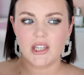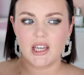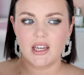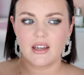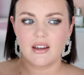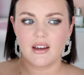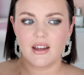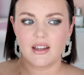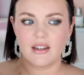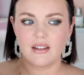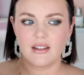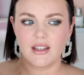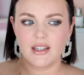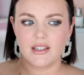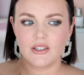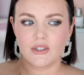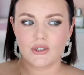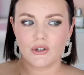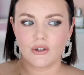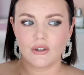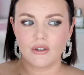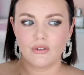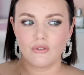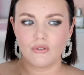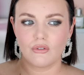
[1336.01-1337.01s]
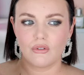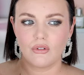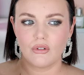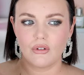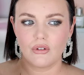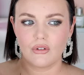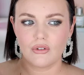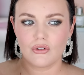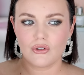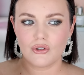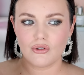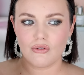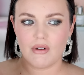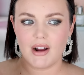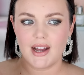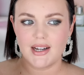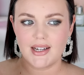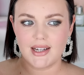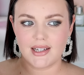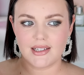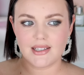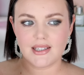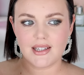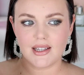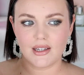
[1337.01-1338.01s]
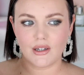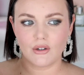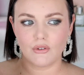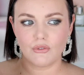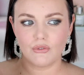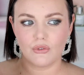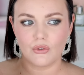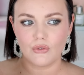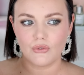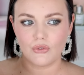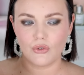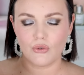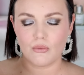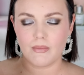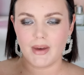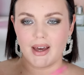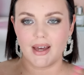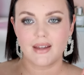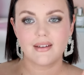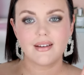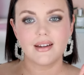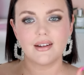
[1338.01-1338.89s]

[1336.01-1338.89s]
They kind of like don't dry down to like a full matte.